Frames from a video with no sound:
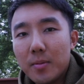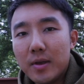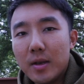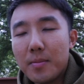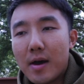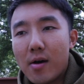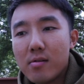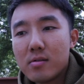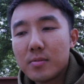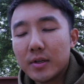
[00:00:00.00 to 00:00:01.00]
a bit about
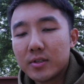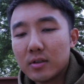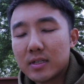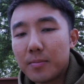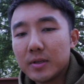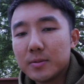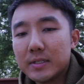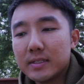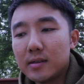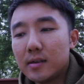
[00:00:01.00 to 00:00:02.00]
about certain topics.
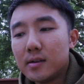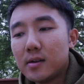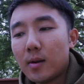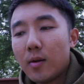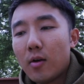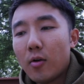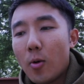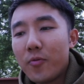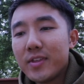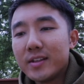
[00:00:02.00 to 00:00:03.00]
But uh,
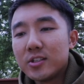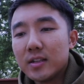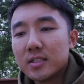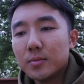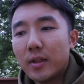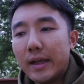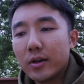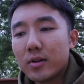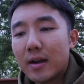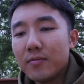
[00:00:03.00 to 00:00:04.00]
hopefully that sheds some light
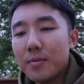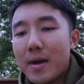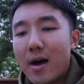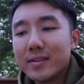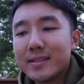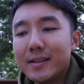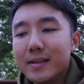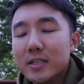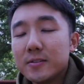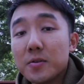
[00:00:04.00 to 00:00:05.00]
on kind of the balance that it
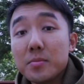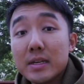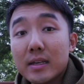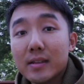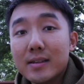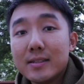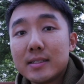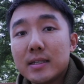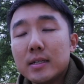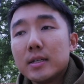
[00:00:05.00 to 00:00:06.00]
is for me at
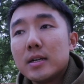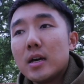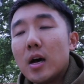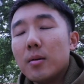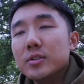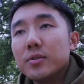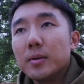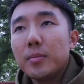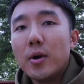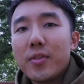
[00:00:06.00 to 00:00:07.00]
least. Um,
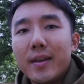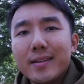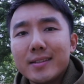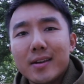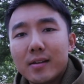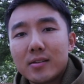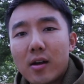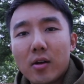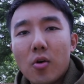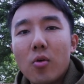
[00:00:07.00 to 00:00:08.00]
doing both. I didn't
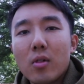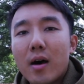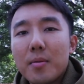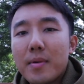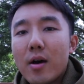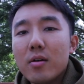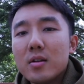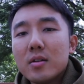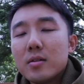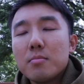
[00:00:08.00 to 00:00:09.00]
talk a whole lot about
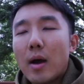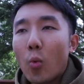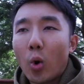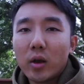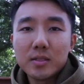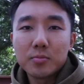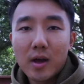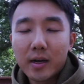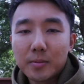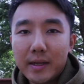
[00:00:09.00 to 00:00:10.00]
my work as a
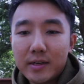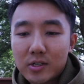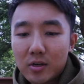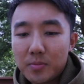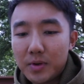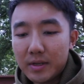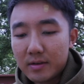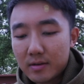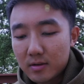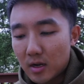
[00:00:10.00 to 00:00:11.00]
product manager, but
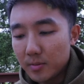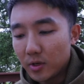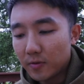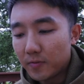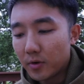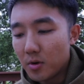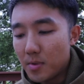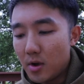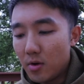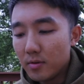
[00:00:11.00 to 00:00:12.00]
um, you know it's fully
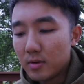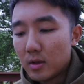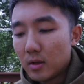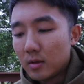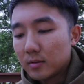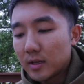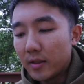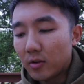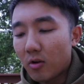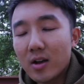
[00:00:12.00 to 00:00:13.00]
remote
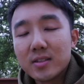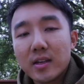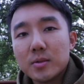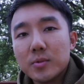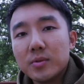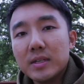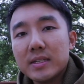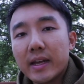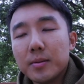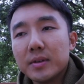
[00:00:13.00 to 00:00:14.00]
kind of the cross section between
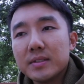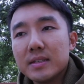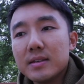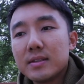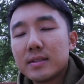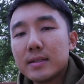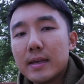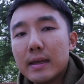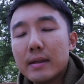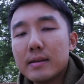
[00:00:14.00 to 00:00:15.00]
tech and business
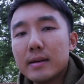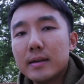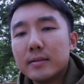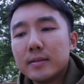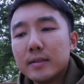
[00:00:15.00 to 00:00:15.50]
and uh,